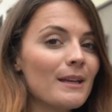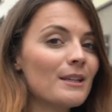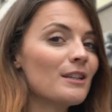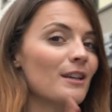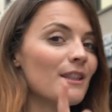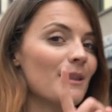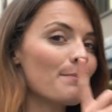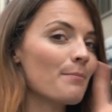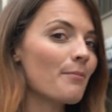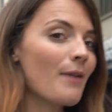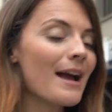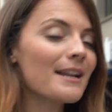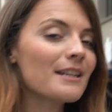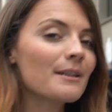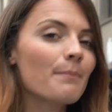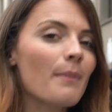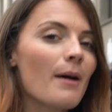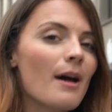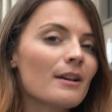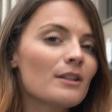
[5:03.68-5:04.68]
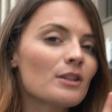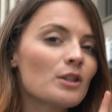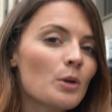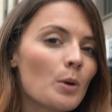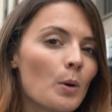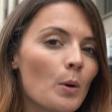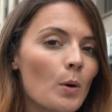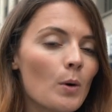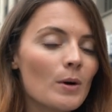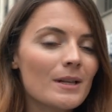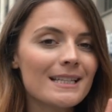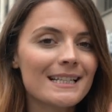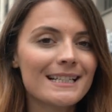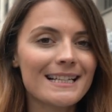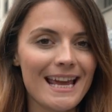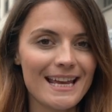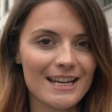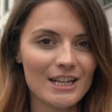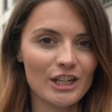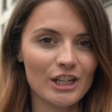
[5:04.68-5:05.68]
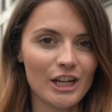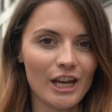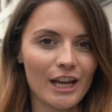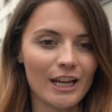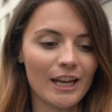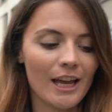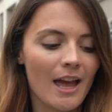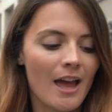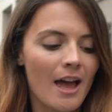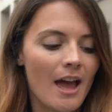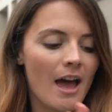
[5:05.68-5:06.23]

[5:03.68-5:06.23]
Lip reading: me to the Brandenburg Tor station